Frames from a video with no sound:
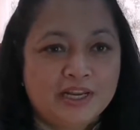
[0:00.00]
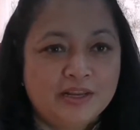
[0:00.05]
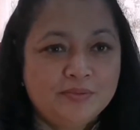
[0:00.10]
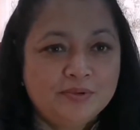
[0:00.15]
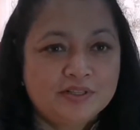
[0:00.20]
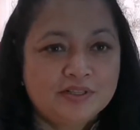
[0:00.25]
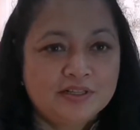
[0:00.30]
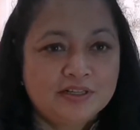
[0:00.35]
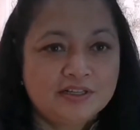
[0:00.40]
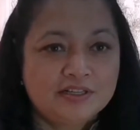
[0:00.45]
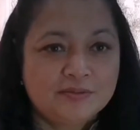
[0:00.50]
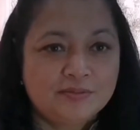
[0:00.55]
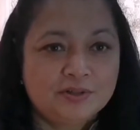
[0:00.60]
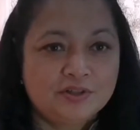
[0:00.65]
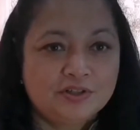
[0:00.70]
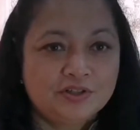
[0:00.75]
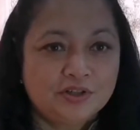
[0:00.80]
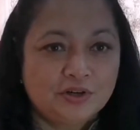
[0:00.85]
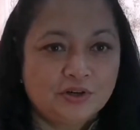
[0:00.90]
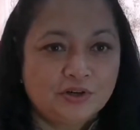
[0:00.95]
My name is
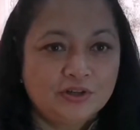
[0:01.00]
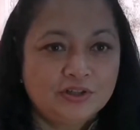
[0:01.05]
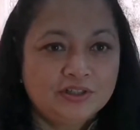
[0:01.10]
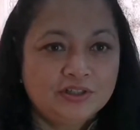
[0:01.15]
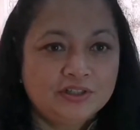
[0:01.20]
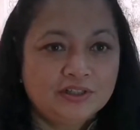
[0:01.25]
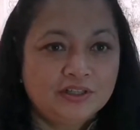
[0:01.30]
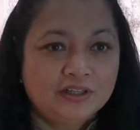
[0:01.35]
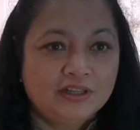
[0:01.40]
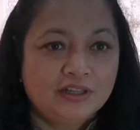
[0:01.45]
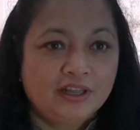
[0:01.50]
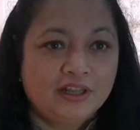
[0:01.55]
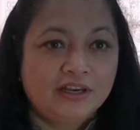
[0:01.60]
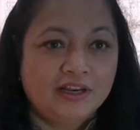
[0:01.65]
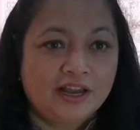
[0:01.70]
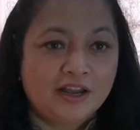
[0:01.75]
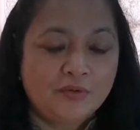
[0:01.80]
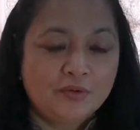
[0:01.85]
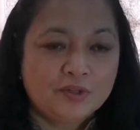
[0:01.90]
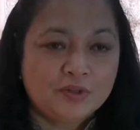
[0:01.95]
Elizabeth John,
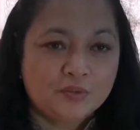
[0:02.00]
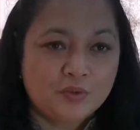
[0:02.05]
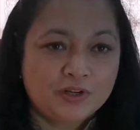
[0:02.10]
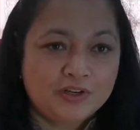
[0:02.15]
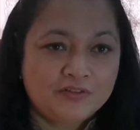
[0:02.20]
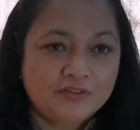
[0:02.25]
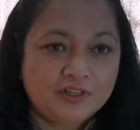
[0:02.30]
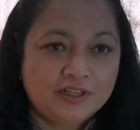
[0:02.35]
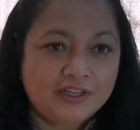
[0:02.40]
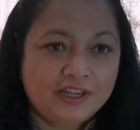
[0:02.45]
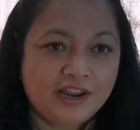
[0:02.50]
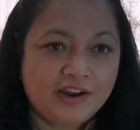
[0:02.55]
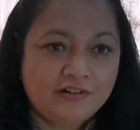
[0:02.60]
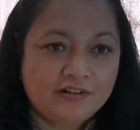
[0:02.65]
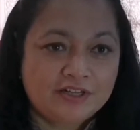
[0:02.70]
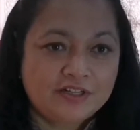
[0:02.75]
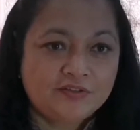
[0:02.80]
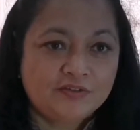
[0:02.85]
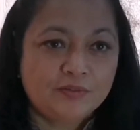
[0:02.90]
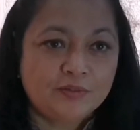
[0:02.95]
and I was one of the
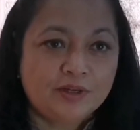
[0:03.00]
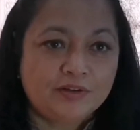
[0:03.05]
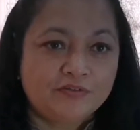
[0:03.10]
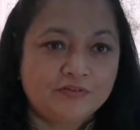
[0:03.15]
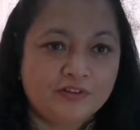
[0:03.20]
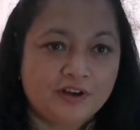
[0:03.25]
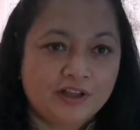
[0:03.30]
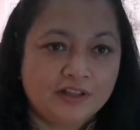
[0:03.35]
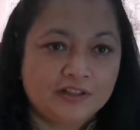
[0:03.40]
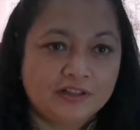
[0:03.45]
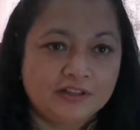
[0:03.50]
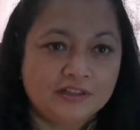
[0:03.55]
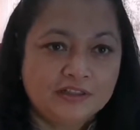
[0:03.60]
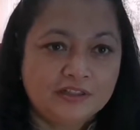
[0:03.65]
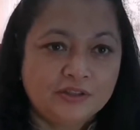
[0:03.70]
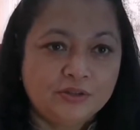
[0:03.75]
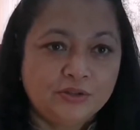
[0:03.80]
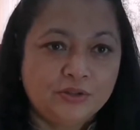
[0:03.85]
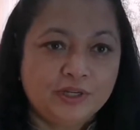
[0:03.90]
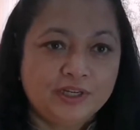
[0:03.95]
carers for my father,
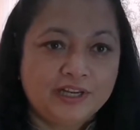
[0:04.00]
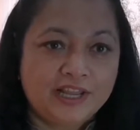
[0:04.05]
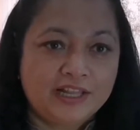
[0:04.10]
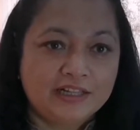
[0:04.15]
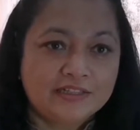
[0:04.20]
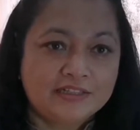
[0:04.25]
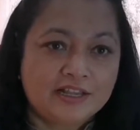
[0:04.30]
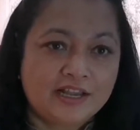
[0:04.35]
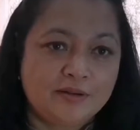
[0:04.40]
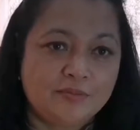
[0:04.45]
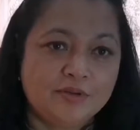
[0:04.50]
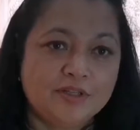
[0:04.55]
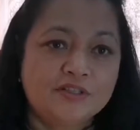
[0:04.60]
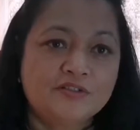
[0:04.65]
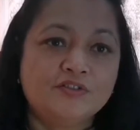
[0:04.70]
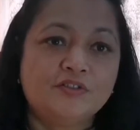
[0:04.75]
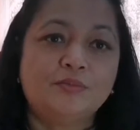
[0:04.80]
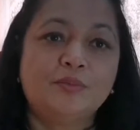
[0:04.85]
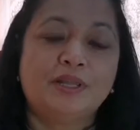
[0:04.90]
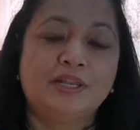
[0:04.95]
who had
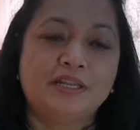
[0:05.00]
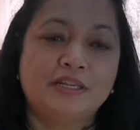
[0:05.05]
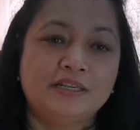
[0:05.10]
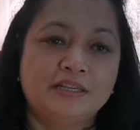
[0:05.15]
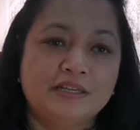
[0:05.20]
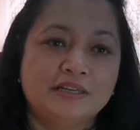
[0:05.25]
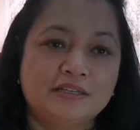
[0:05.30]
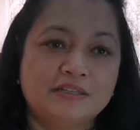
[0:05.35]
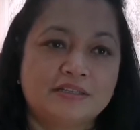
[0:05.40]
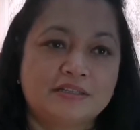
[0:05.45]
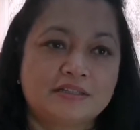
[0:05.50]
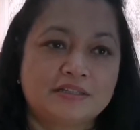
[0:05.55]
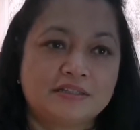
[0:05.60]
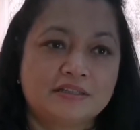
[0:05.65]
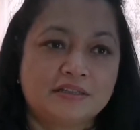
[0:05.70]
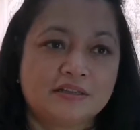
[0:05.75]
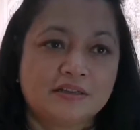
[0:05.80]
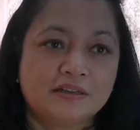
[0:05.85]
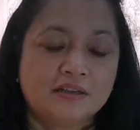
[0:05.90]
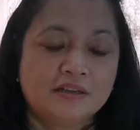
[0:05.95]
Alzheimer's for many years.
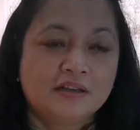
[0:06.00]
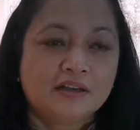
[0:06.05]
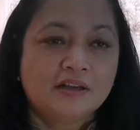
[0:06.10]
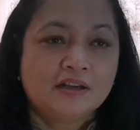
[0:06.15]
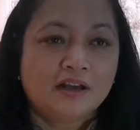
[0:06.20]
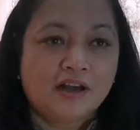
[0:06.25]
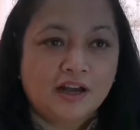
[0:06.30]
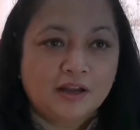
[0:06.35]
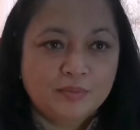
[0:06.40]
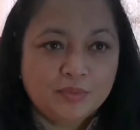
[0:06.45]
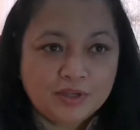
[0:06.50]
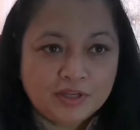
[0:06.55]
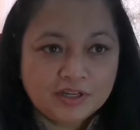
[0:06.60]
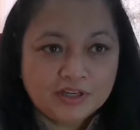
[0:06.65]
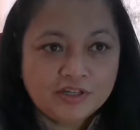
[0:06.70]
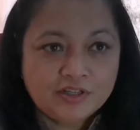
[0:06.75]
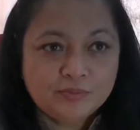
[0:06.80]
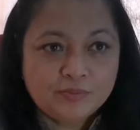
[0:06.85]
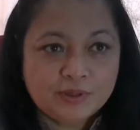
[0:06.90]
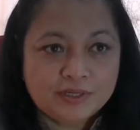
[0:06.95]
I'm
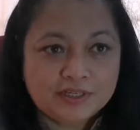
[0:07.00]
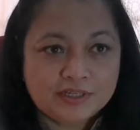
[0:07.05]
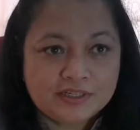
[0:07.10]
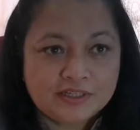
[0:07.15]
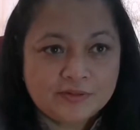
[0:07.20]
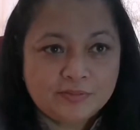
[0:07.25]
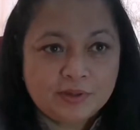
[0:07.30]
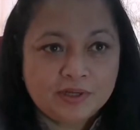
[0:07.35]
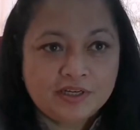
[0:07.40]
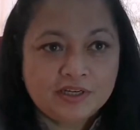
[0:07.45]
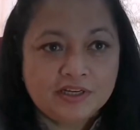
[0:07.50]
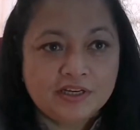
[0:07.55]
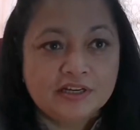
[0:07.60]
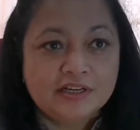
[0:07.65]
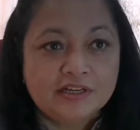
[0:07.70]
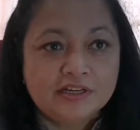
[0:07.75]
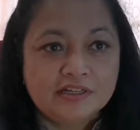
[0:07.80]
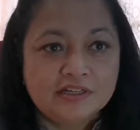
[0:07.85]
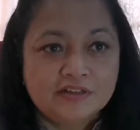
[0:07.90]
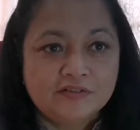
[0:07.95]
here to participate in
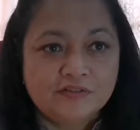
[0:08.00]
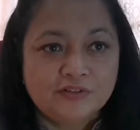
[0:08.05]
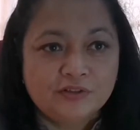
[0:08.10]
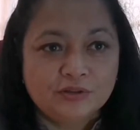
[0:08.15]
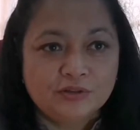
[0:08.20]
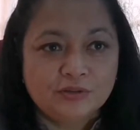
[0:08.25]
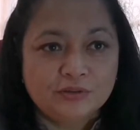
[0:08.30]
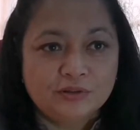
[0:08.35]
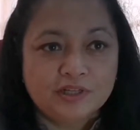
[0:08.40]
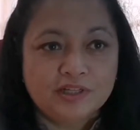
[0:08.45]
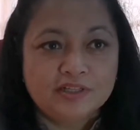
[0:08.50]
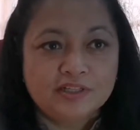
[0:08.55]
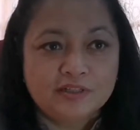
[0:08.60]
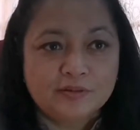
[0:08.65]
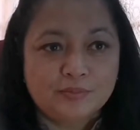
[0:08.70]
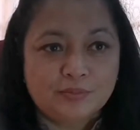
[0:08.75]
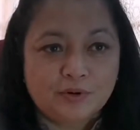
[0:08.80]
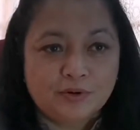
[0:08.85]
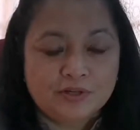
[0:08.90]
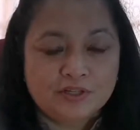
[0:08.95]
an interview in
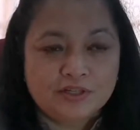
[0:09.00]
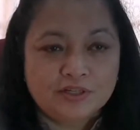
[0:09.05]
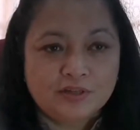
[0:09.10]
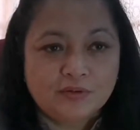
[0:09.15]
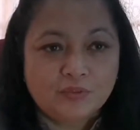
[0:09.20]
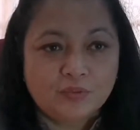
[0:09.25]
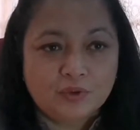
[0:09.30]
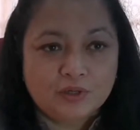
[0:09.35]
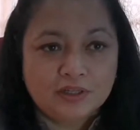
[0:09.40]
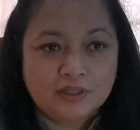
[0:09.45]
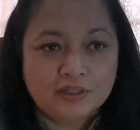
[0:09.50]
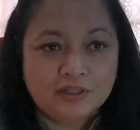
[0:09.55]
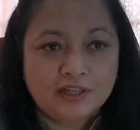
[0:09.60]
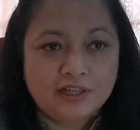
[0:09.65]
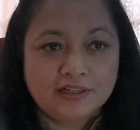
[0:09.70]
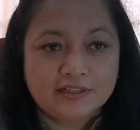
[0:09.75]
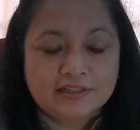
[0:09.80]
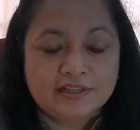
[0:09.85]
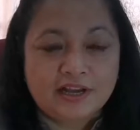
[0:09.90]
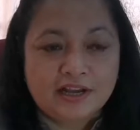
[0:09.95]
supporting World
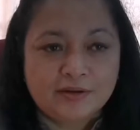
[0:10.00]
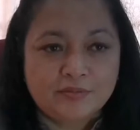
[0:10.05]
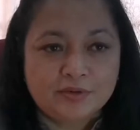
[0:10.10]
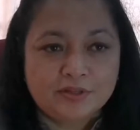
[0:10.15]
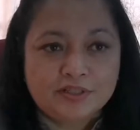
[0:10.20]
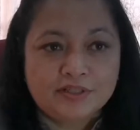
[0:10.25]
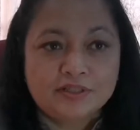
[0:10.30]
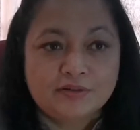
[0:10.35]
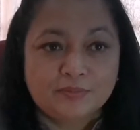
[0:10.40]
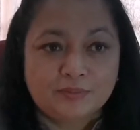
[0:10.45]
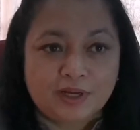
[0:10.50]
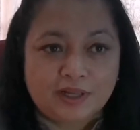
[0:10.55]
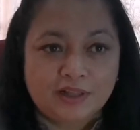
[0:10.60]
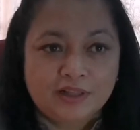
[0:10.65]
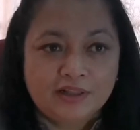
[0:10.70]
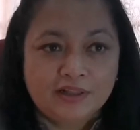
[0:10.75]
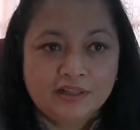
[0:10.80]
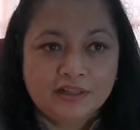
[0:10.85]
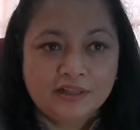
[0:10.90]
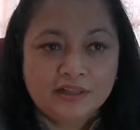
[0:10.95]
Alzheimer's
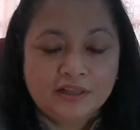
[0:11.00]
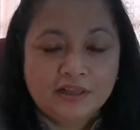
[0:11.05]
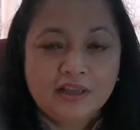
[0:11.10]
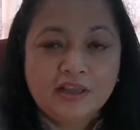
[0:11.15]
Month,